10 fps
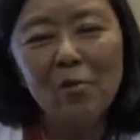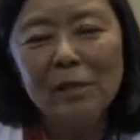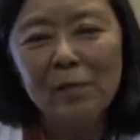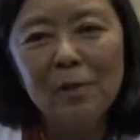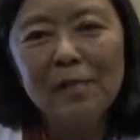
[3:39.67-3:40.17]

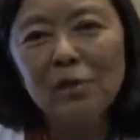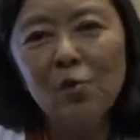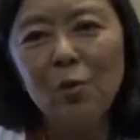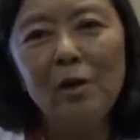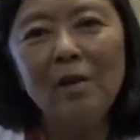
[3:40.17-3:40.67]
was a blizzard
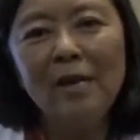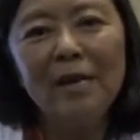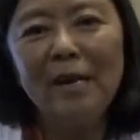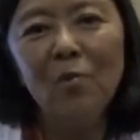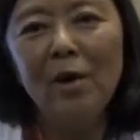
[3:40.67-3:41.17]
and we couldn't get
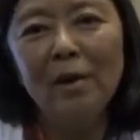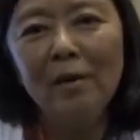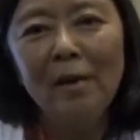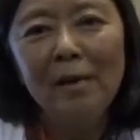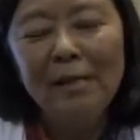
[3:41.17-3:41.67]
anyone
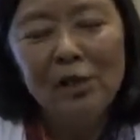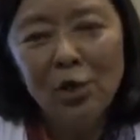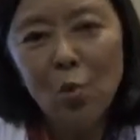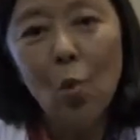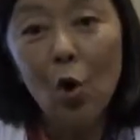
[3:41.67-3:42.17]

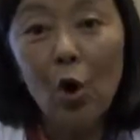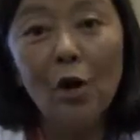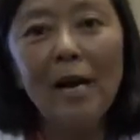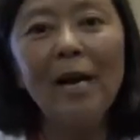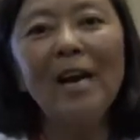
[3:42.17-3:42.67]
to work,